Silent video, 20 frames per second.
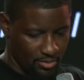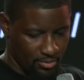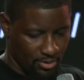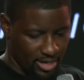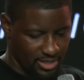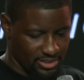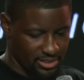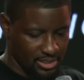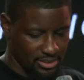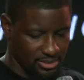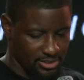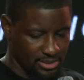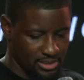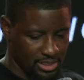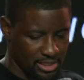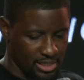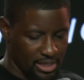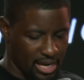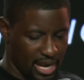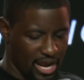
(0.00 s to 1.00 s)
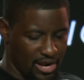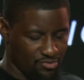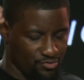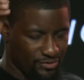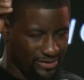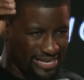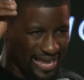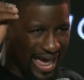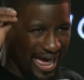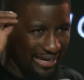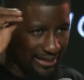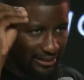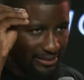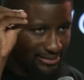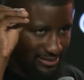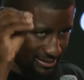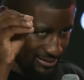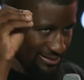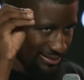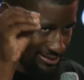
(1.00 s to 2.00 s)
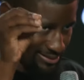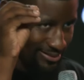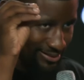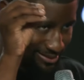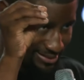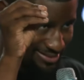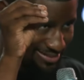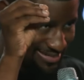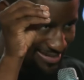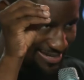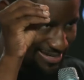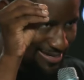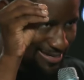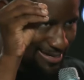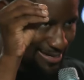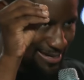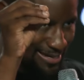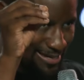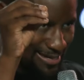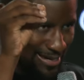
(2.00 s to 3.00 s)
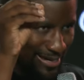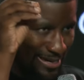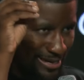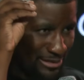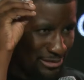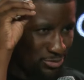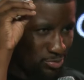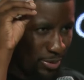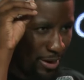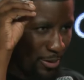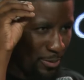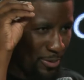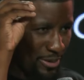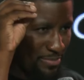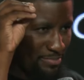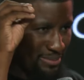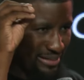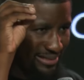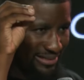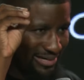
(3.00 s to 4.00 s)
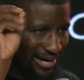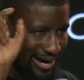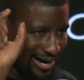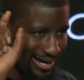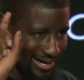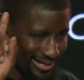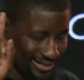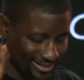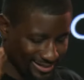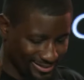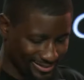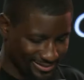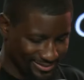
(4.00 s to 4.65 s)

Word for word: Watch this. And reality is where we meet God.